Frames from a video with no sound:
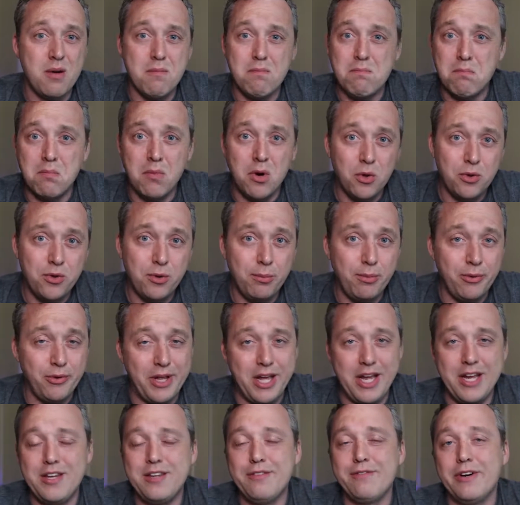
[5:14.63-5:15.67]
multiple
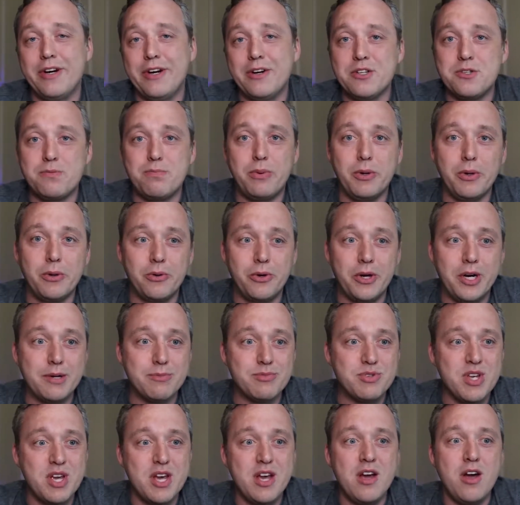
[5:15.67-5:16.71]
antivirus
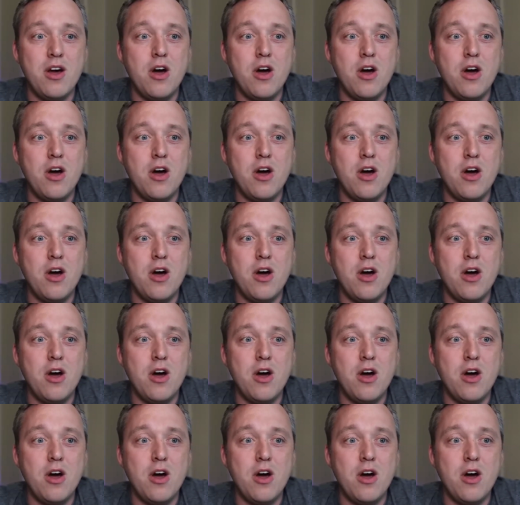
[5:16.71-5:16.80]
programs